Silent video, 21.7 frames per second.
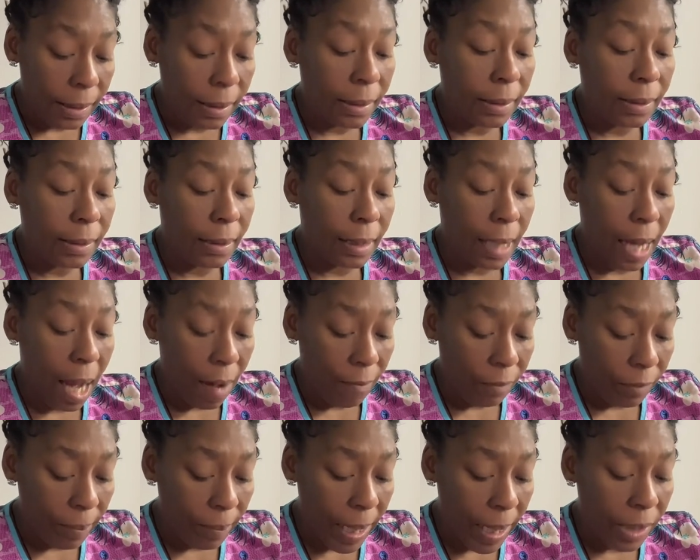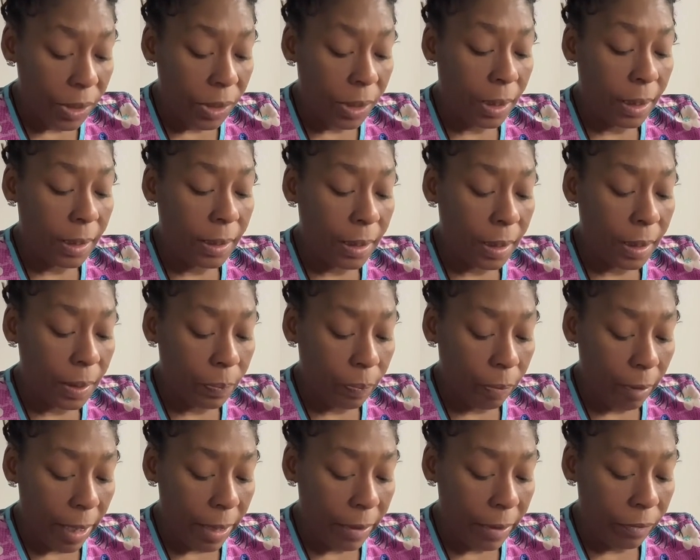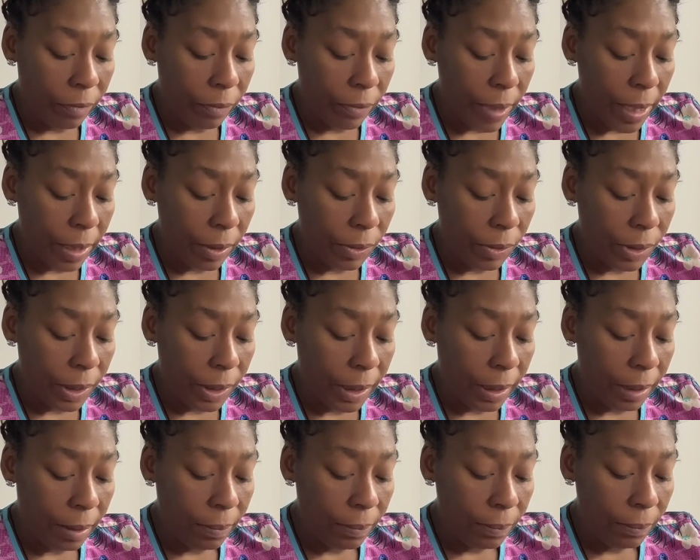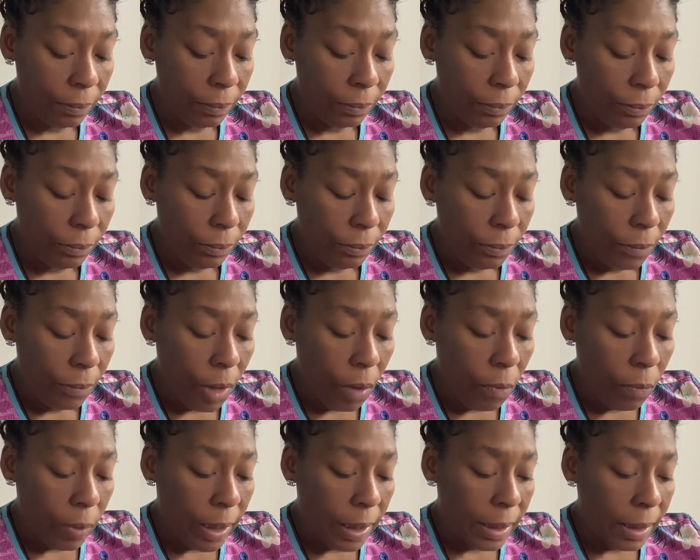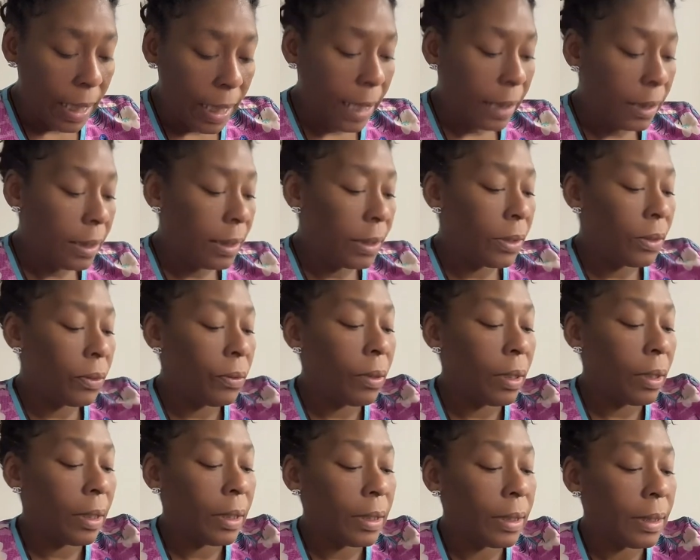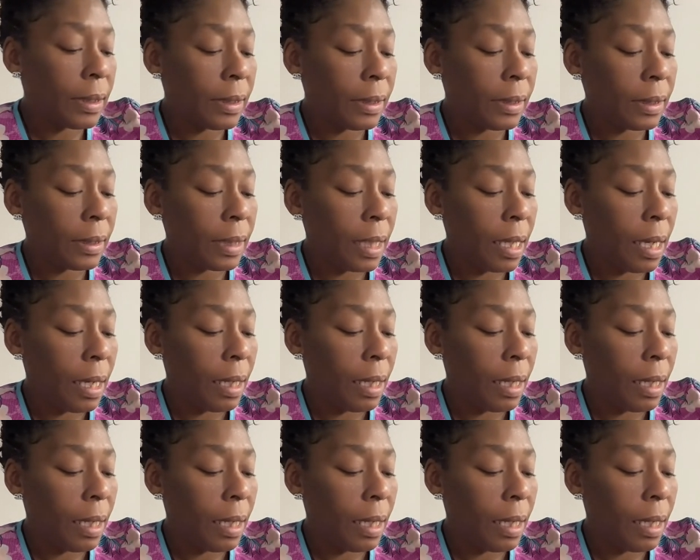This is a confirmation. This is breakthrough energy with this Ace of Swords.